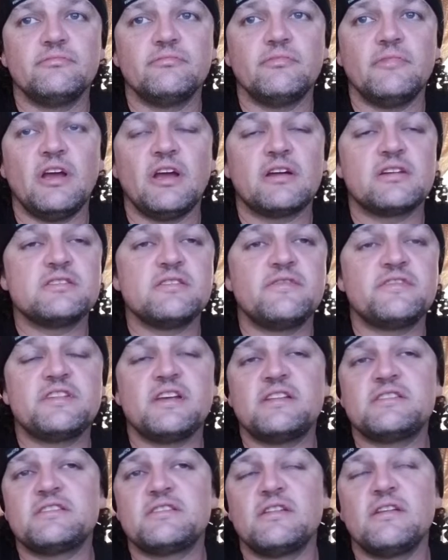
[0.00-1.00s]
Yeah, because
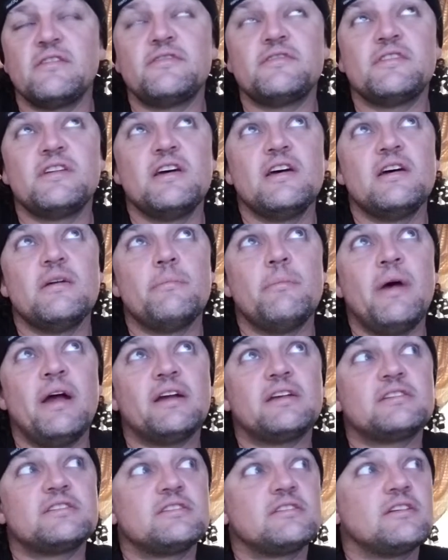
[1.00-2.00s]

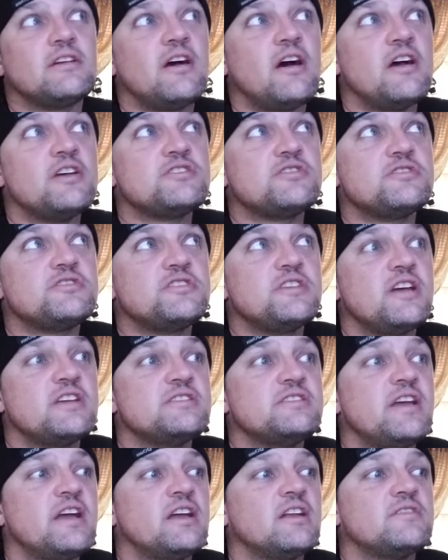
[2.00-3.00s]
Max Keiser says
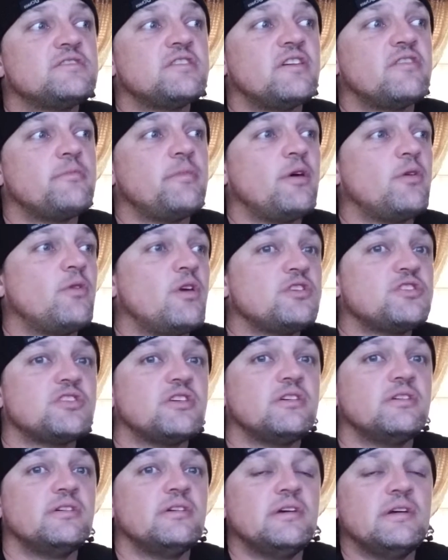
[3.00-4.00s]
negative stuff about
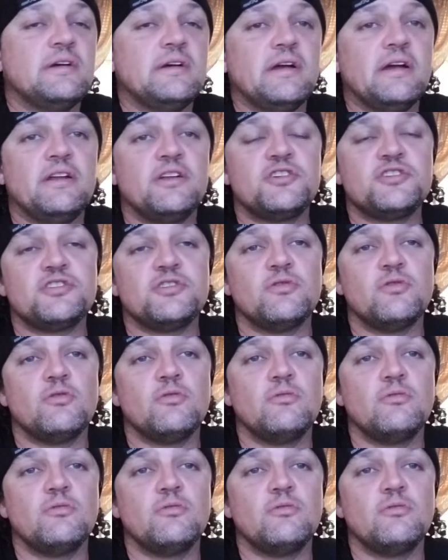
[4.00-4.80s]
Russia in his show.